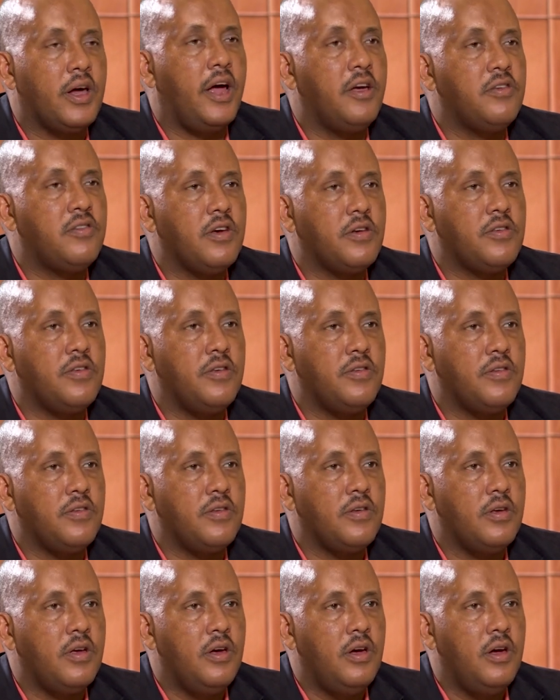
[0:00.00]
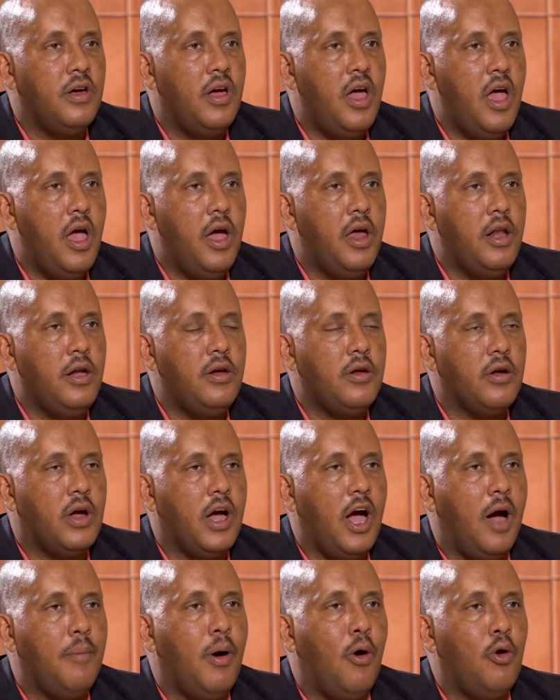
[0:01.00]
success and
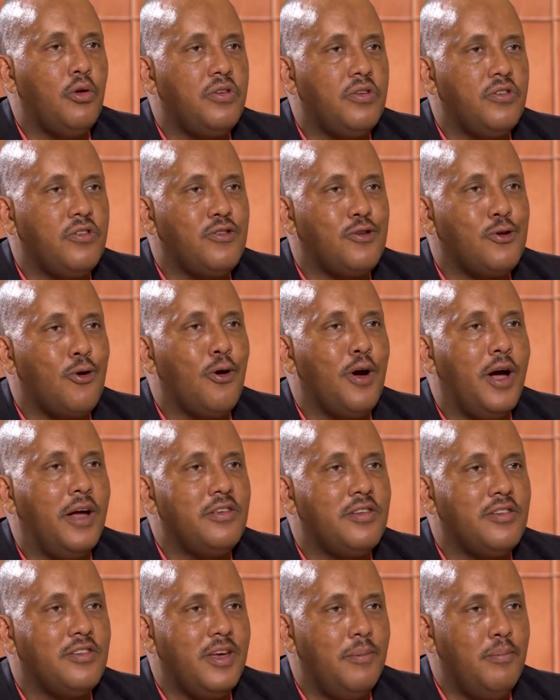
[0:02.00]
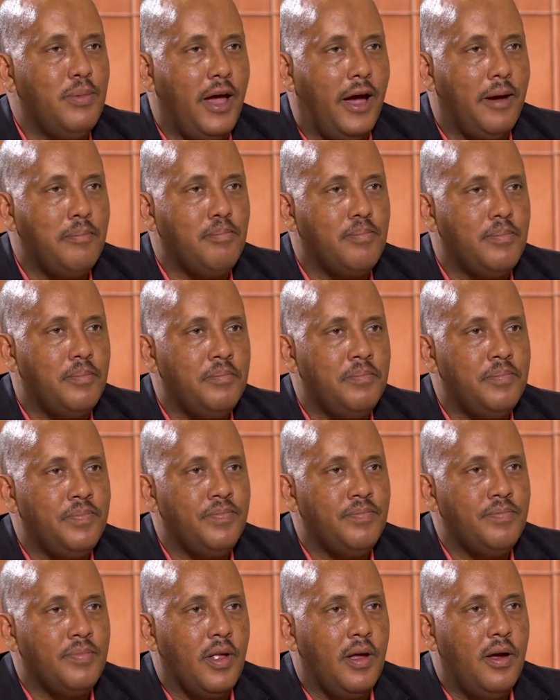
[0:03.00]
come out as strong at the same time.
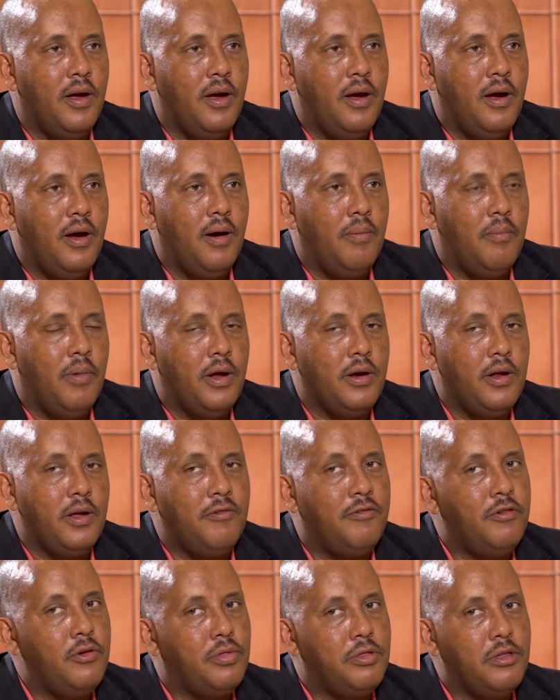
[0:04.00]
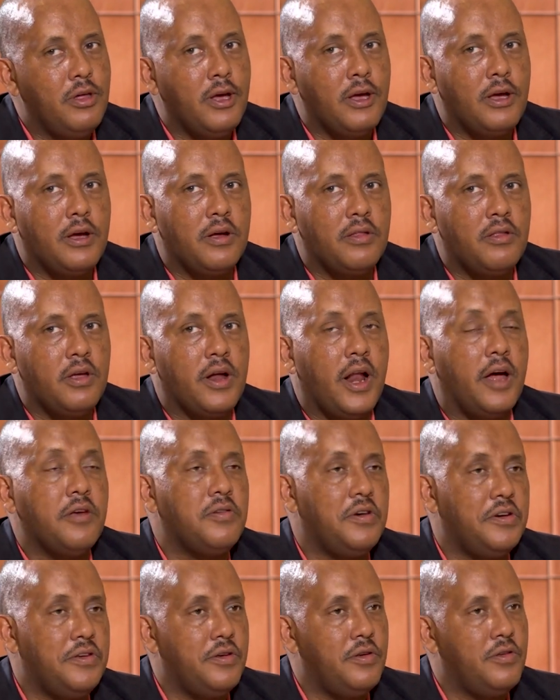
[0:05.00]
Mm -hmm. But if you think Tigray
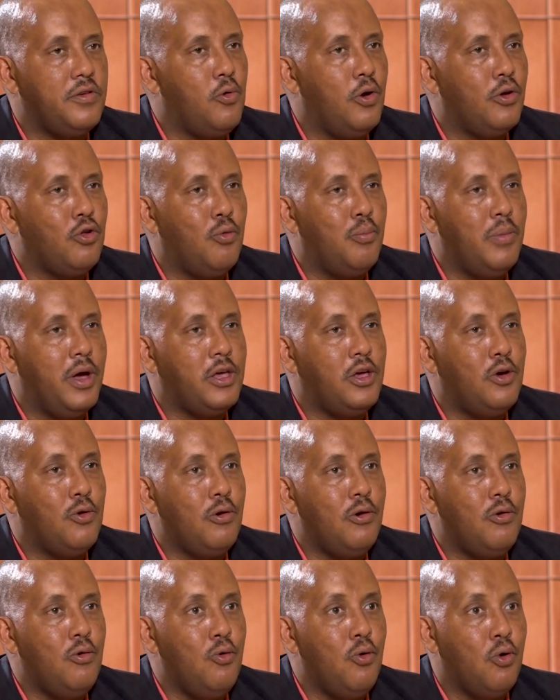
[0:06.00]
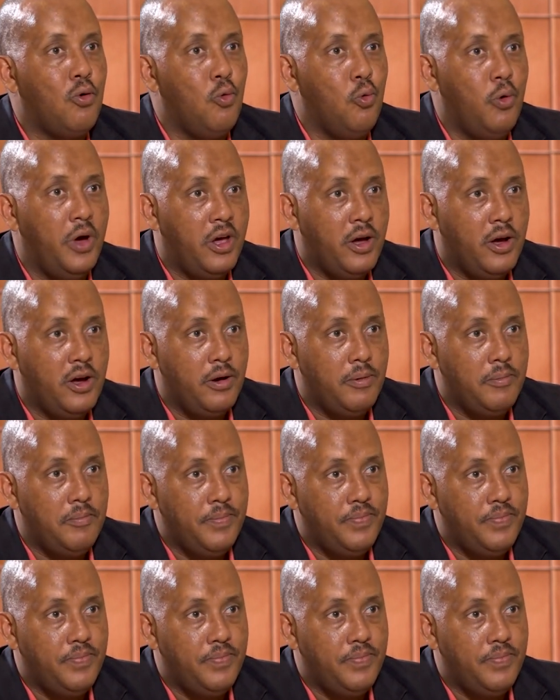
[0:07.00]
success is going to make you look weak,